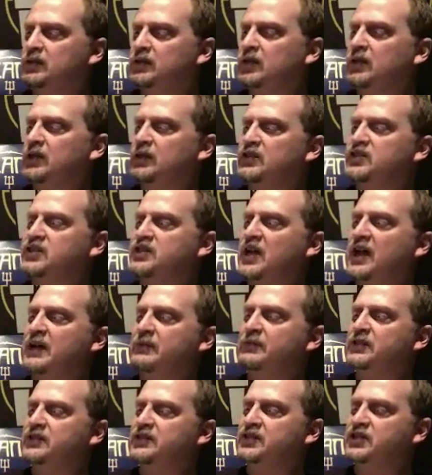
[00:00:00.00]
called
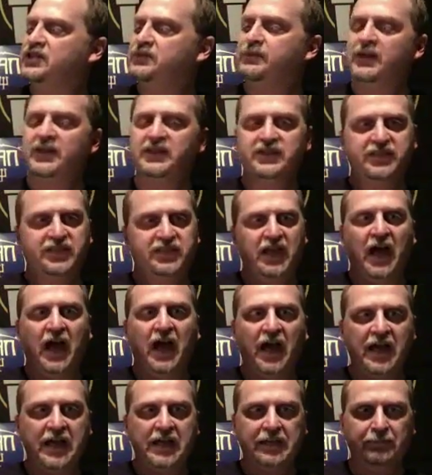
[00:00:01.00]
Simon Space
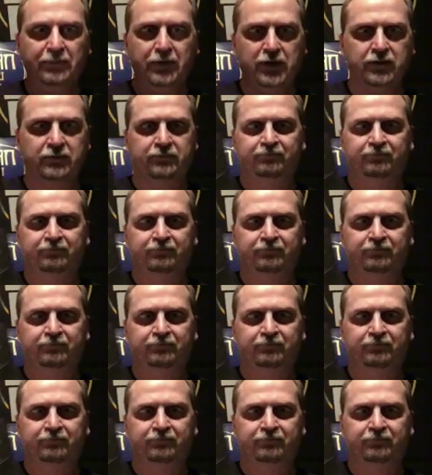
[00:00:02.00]
Time.